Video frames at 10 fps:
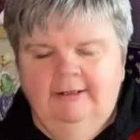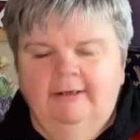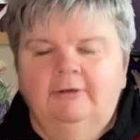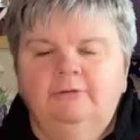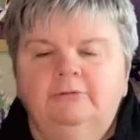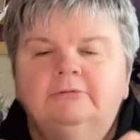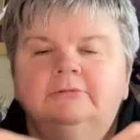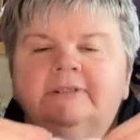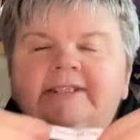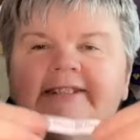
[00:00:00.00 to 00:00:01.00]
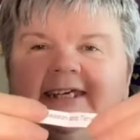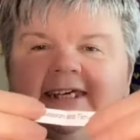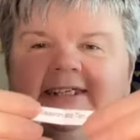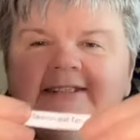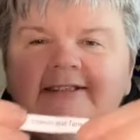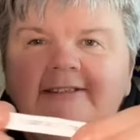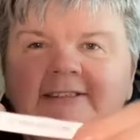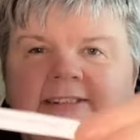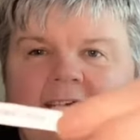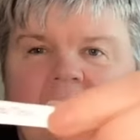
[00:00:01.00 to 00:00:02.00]
Oh, Season
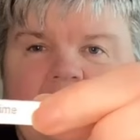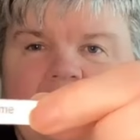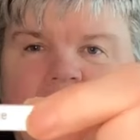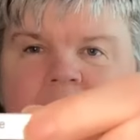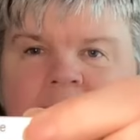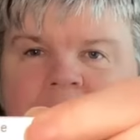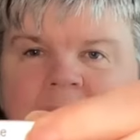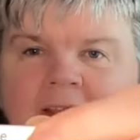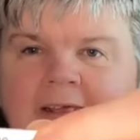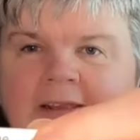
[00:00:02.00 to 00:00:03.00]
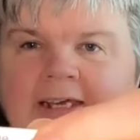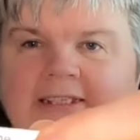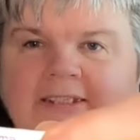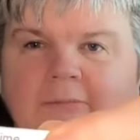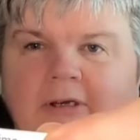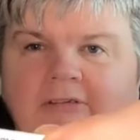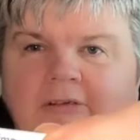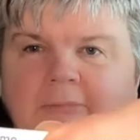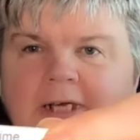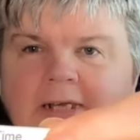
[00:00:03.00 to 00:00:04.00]
and Time. That's a Moira
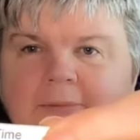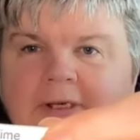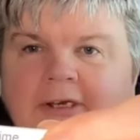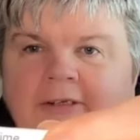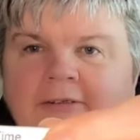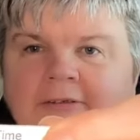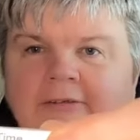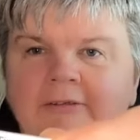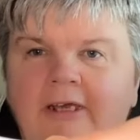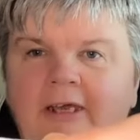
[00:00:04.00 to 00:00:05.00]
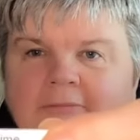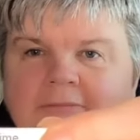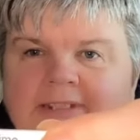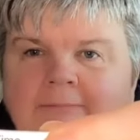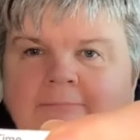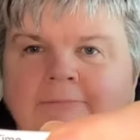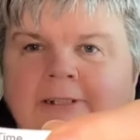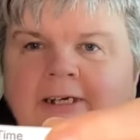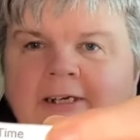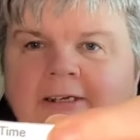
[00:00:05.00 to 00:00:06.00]
Blackburn
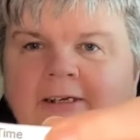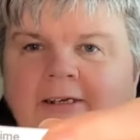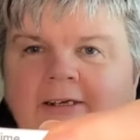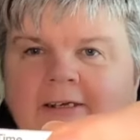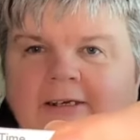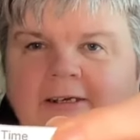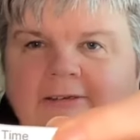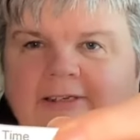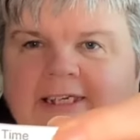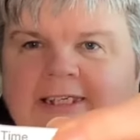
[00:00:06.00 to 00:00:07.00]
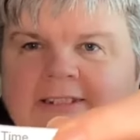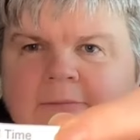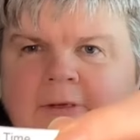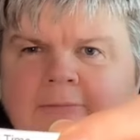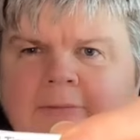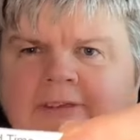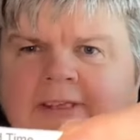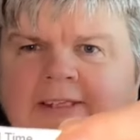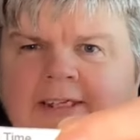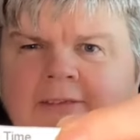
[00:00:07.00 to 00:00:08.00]
sampler. I think it's a
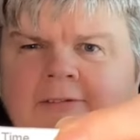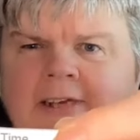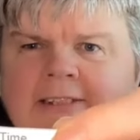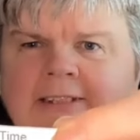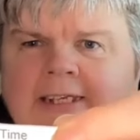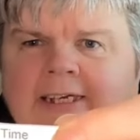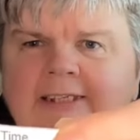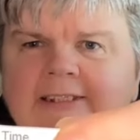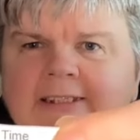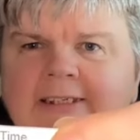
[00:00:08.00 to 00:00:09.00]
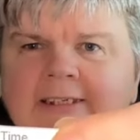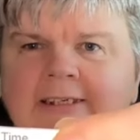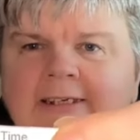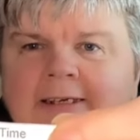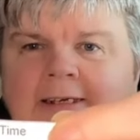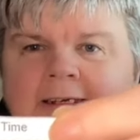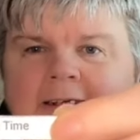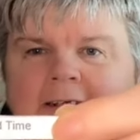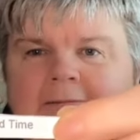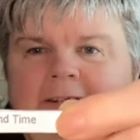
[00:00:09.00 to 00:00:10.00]
Bathy Threads kit.
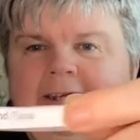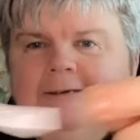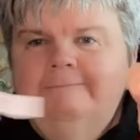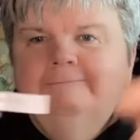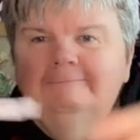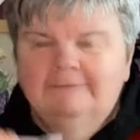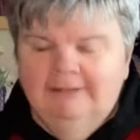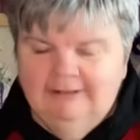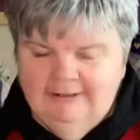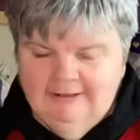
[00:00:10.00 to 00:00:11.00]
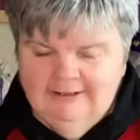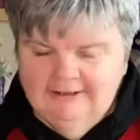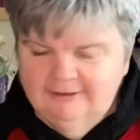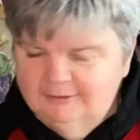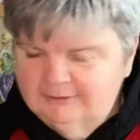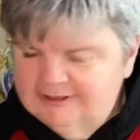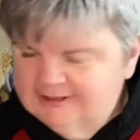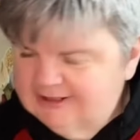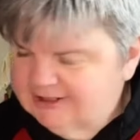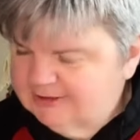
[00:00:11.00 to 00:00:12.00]
Yeah, that's a good one to
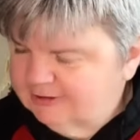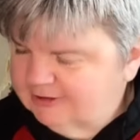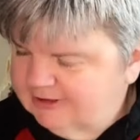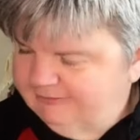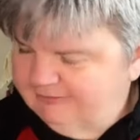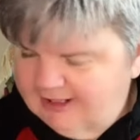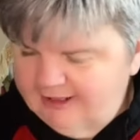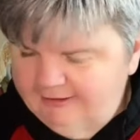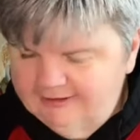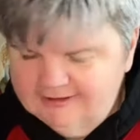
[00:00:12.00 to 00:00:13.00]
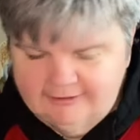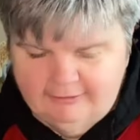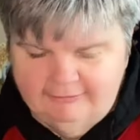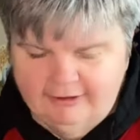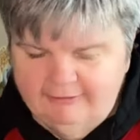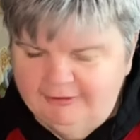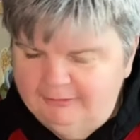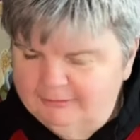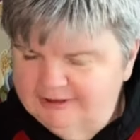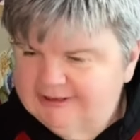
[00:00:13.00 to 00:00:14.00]
stitch. And I'm going to leave that out because I know I've got a few
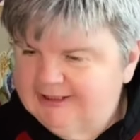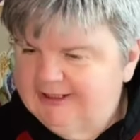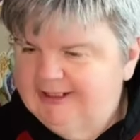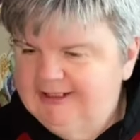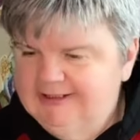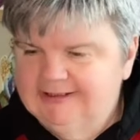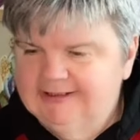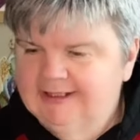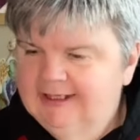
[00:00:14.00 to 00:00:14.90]
more T's.